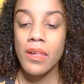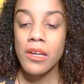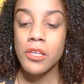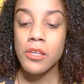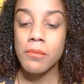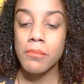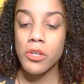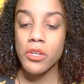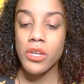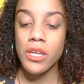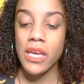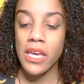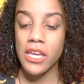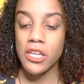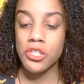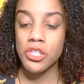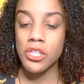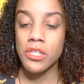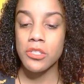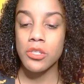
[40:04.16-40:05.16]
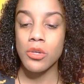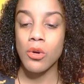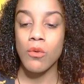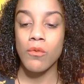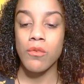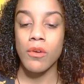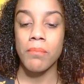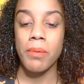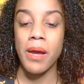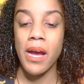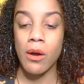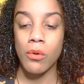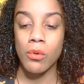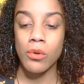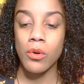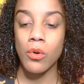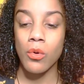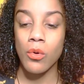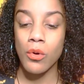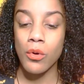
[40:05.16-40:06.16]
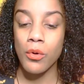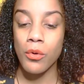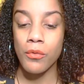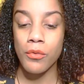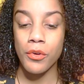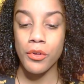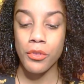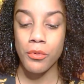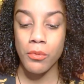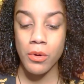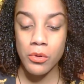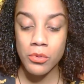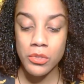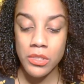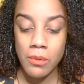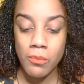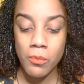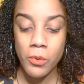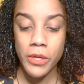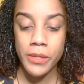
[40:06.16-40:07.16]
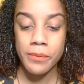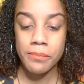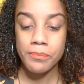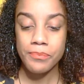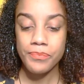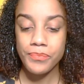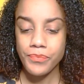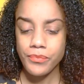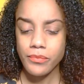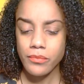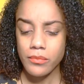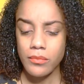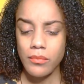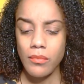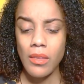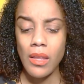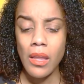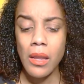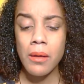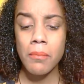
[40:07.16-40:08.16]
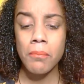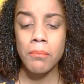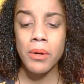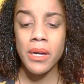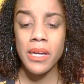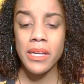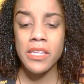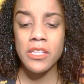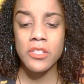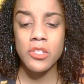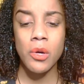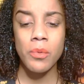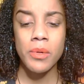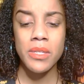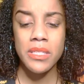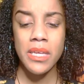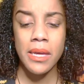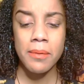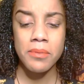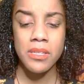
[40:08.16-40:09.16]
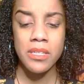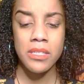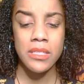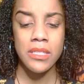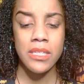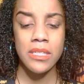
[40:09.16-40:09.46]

communication to overpower or overthrow someone but he's always kept his